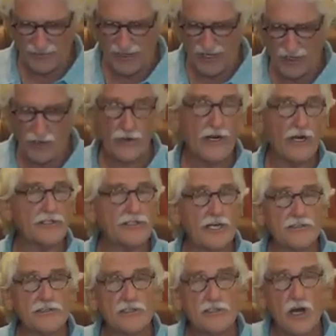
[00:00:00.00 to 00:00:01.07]
Then I don't get a
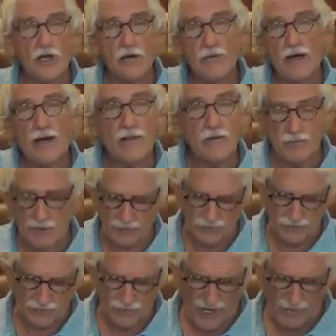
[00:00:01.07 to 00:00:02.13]
chance to talk about other
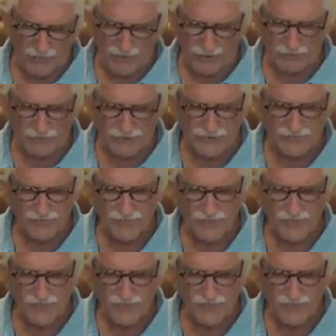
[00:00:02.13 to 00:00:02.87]
people's problems.